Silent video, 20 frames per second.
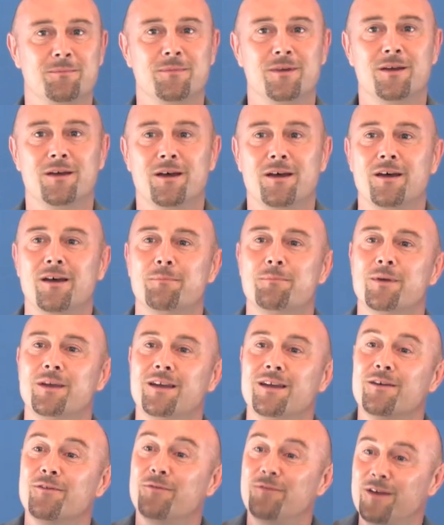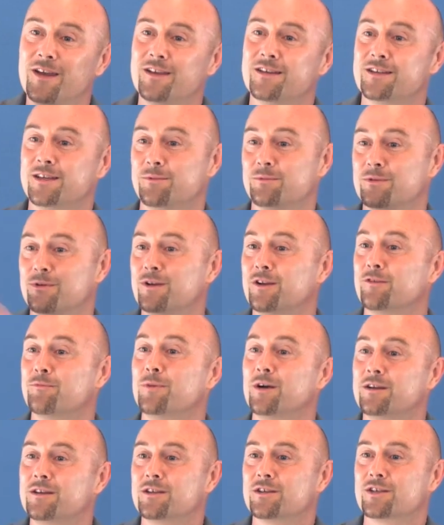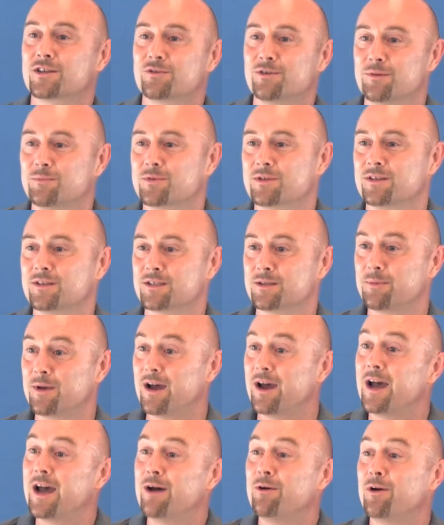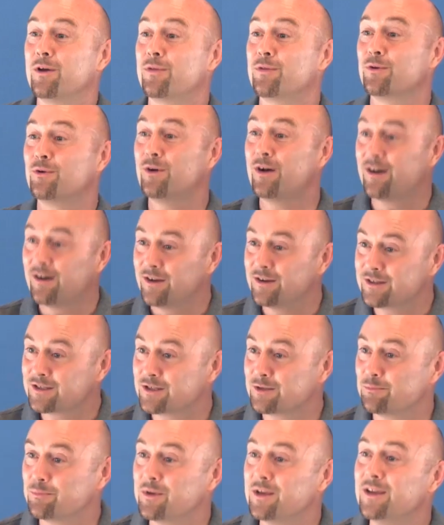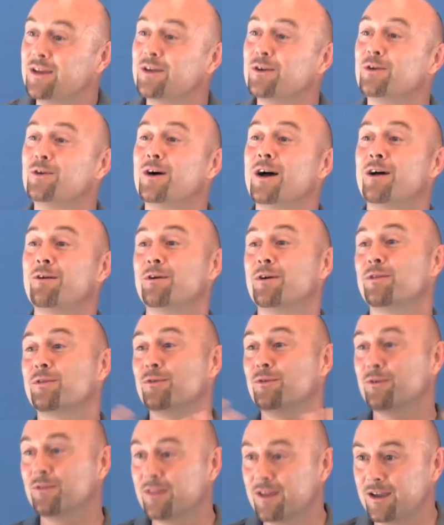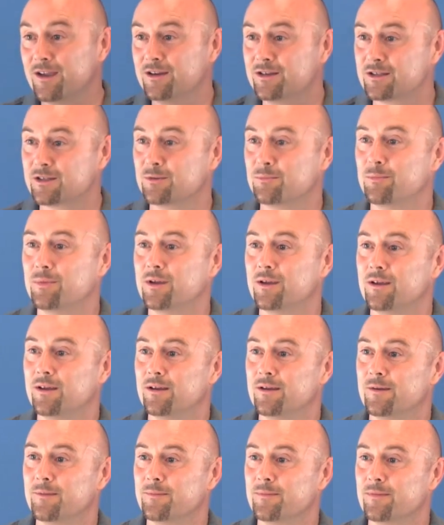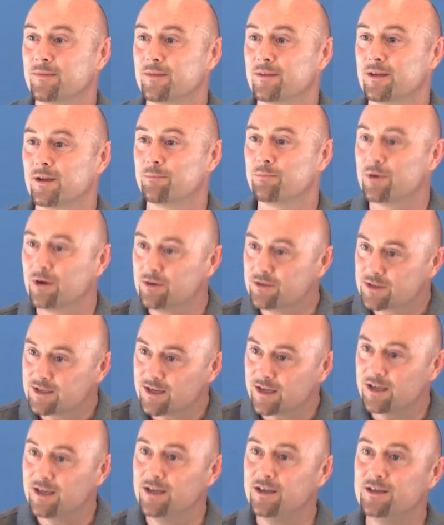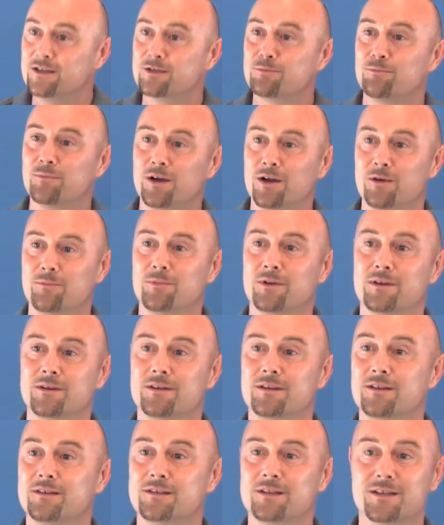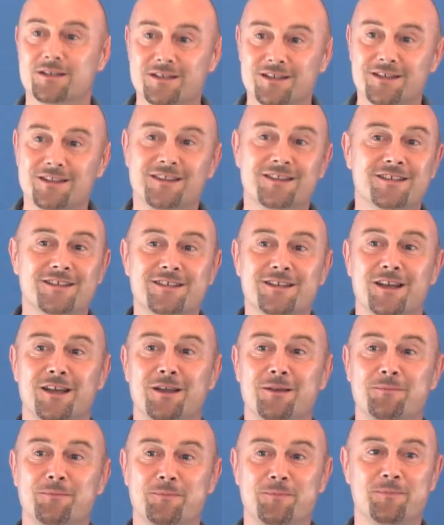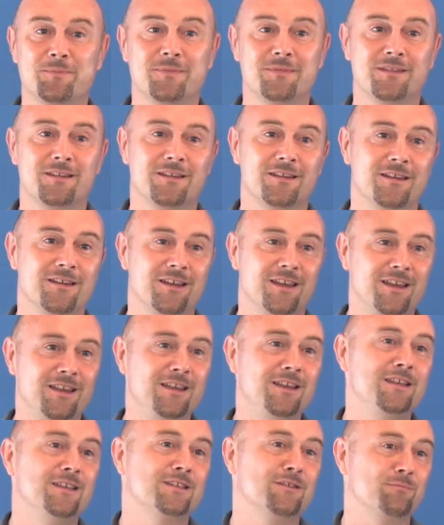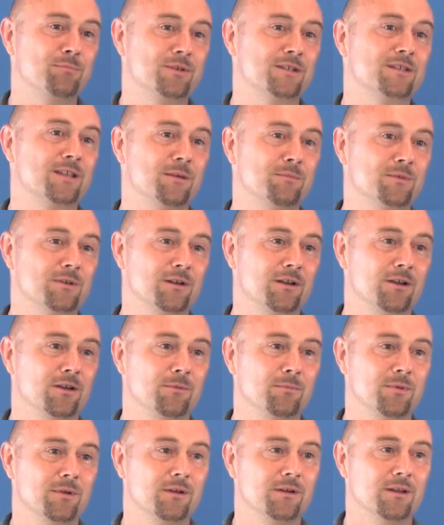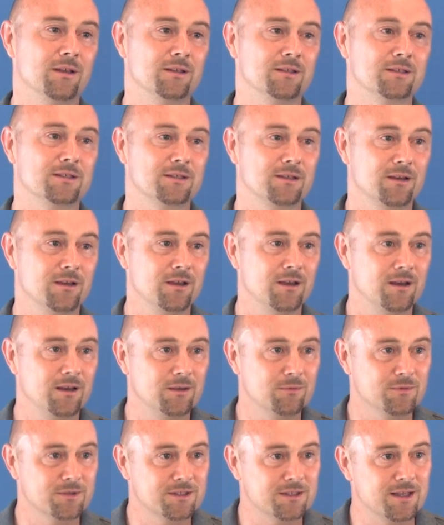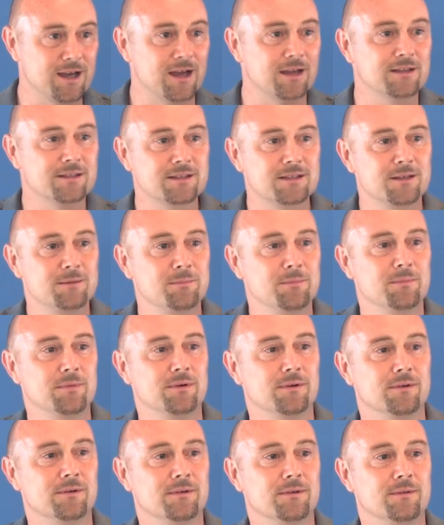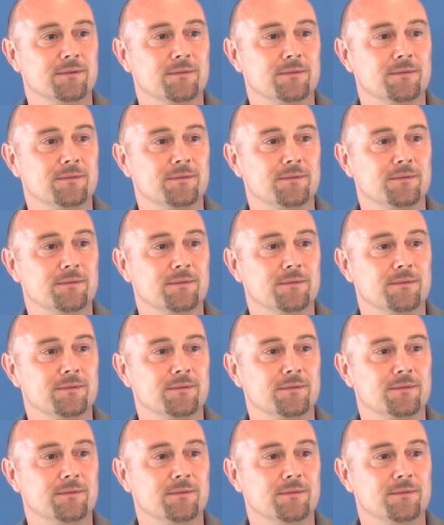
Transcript: uh, uh, being a victim to any of my descriptions about how I thought I should be or how I thought they should be. Approaching each moment just in this same ease of perceptual openness. And it was that simple.